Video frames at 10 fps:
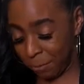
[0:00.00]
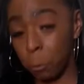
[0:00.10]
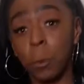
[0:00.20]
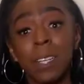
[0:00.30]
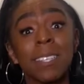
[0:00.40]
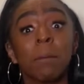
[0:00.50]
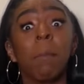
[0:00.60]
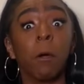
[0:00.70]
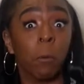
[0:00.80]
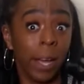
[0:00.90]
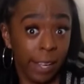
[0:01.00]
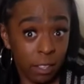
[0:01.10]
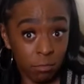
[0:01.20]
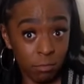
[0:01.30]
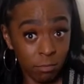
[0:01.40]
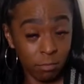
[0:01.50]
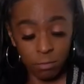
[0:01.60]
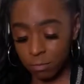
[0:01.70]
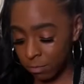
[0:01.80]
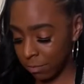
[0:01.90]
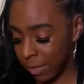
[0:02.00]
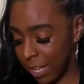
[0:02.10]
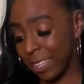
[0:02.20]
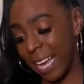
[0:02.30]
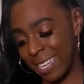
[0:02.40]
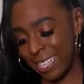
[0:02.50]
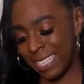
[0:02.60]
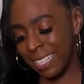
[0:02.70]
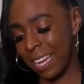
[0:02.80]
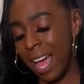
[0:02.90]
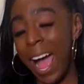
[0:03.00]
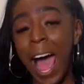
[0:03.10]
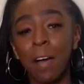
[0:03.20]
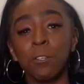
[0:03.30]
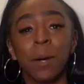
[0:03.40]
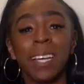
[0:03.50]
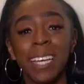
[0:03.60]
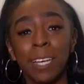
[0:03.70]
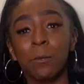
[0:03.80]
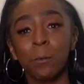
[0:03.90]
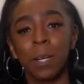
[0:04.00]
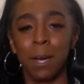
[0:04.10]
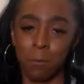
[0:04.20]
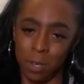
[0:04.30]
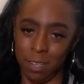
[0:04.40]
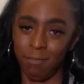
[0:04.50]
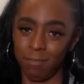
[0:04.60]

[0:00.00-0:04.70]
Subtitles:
What is in my way? And lastly, how do I get what I want?